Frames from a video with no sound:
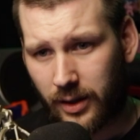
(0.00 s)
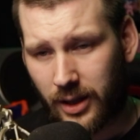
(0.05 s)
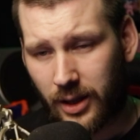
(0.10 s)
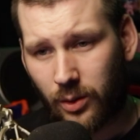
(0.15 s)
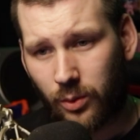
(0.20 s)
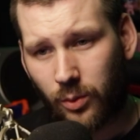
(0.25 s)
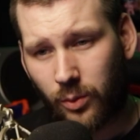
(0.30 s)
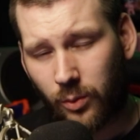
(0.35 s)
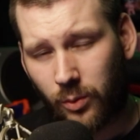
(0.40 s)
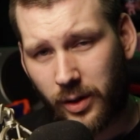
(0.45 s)

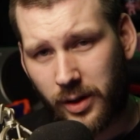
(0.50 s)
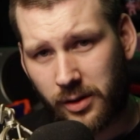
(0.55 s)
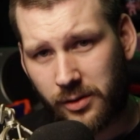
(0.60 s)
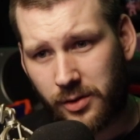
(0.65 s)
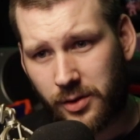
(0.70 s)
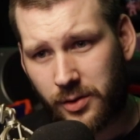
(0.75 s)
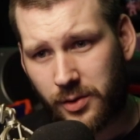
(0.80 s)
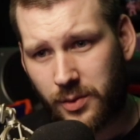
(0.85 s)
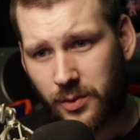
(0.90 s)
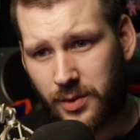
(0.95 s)
Now, whether
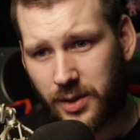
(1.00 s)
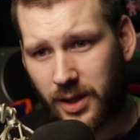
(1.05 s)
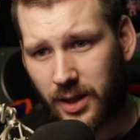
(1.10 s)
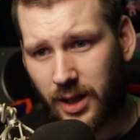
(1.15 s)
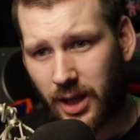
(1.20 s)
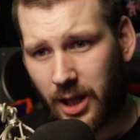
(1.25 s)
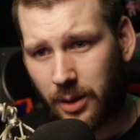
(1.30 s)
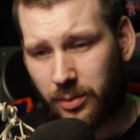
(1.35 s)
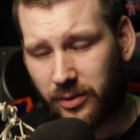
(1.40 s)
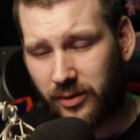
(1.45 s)
you're using
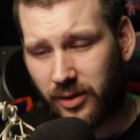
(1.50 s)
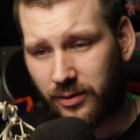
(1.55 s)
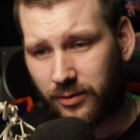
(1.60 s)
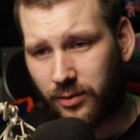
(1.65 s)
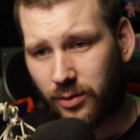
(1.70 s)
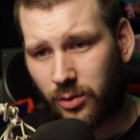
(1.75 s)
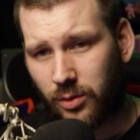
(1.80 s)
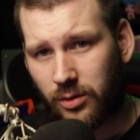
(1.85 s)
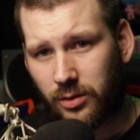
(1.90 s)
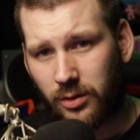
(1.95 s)
IPv4
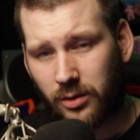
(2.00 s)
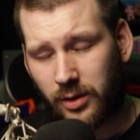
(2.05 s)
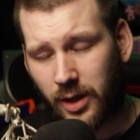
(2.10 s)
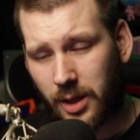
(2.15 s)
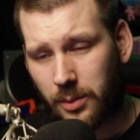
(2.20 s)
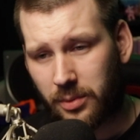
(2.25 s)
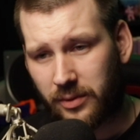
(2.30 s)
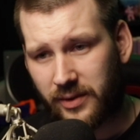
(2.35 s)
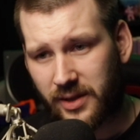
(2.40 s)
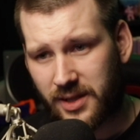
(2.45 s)
or
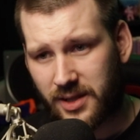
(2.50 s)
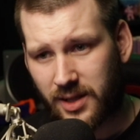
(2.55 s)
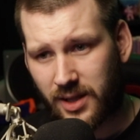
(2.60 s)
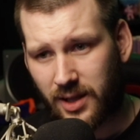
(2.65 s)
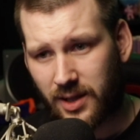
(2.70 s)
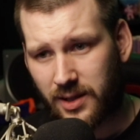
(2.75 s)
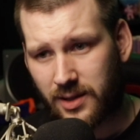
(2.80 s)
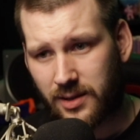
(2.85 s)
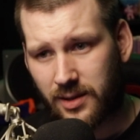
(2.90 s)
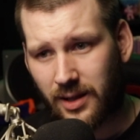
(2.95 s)

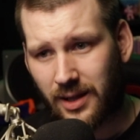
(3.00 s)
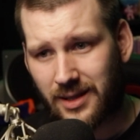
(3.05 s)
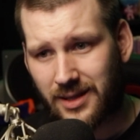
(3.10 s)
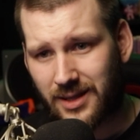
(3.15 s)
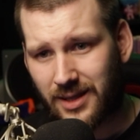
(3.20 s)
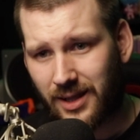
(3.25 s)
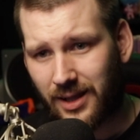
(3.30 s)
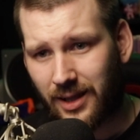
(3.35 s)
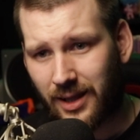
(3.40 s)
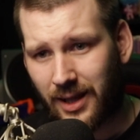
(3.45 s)
IPv6, it
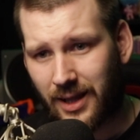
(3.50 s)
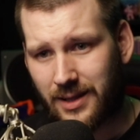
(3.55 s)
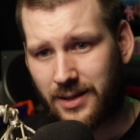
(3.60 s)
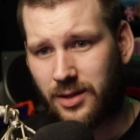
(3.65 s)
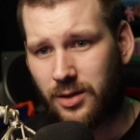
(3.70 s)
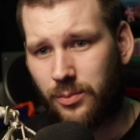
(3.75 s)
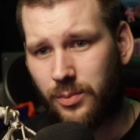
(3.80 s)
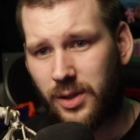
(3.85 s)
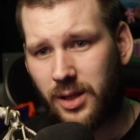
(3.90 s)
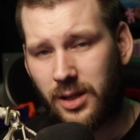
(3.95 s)
still has
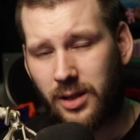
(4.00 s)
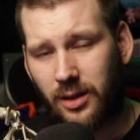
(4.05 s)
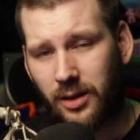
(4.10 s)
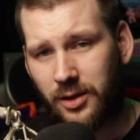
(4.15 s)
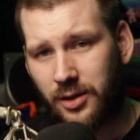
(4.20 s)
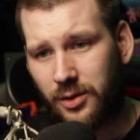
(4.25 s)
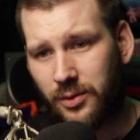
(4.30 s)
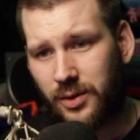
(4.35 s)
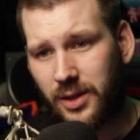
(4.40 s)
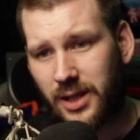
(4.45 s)
to be a
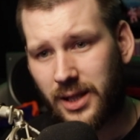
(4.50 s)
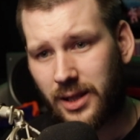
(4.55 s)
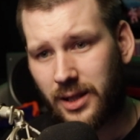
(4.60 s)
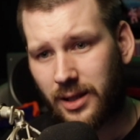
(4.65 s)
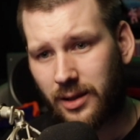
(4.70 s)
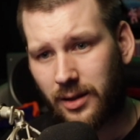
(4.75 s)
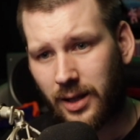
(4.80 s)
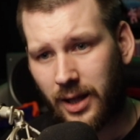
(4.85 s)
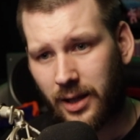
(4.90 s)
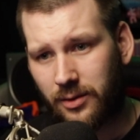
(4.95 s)
unique
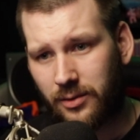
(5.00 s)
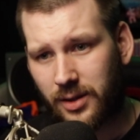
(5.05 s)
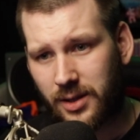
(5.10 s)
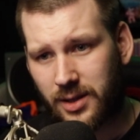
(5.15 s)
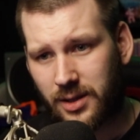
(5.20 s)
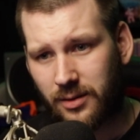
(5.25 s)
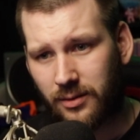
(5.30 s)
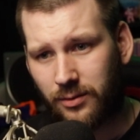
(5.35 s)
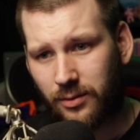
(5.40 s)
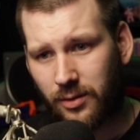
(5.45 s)

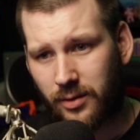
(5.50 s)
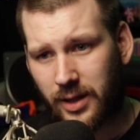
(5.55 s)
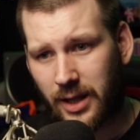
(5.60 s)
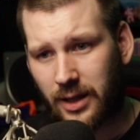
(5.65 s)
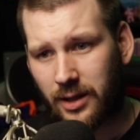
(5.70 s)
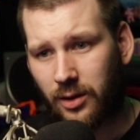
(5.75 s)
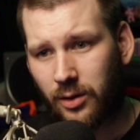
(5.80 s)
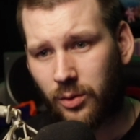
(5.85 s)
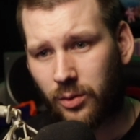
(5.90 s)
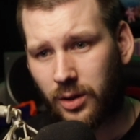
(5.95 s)
address for
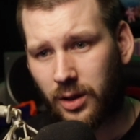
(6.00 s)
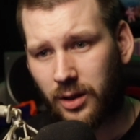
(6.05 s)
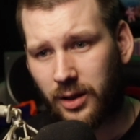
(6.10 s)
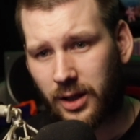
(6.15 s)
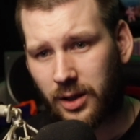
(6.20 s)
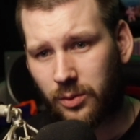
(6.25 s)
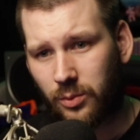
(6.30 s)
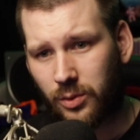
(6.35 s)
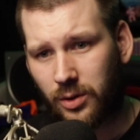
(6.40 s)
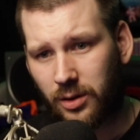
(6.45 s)
that local
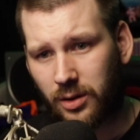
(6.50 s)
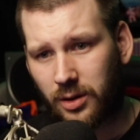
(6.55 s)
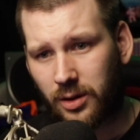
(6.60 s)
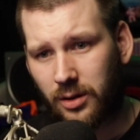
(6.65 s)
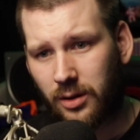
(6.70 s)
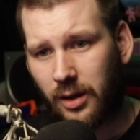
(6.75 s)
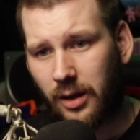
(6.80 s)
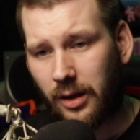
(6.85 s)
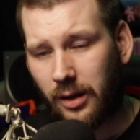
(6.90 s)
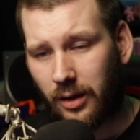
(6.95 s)
network,
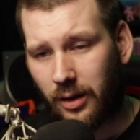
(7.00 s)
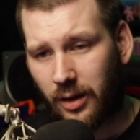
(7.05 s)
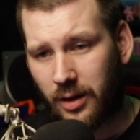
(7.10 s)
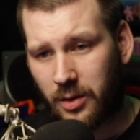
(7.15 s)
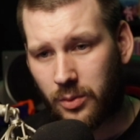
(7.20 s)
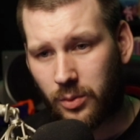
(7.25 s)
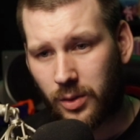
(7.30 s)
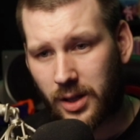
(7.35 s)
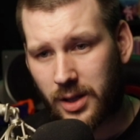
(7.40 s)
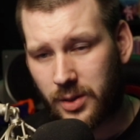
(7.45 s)

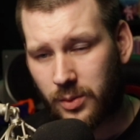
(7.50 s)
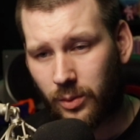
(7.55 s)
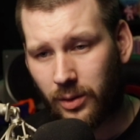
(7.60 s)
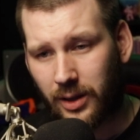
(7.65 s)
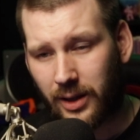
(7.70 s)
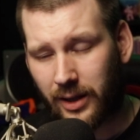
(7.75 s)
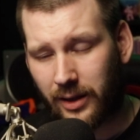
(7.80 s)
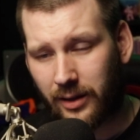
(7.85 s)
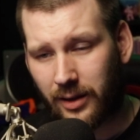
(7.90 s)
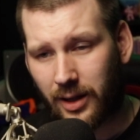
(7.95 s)
otherwise we'll
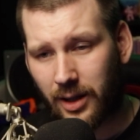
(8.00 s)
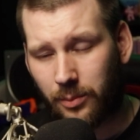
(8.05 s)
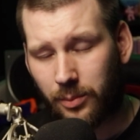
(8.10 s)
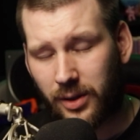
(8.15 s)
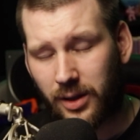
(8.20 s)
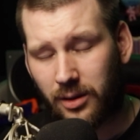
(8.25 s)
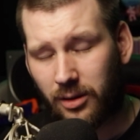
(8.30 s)
get an IP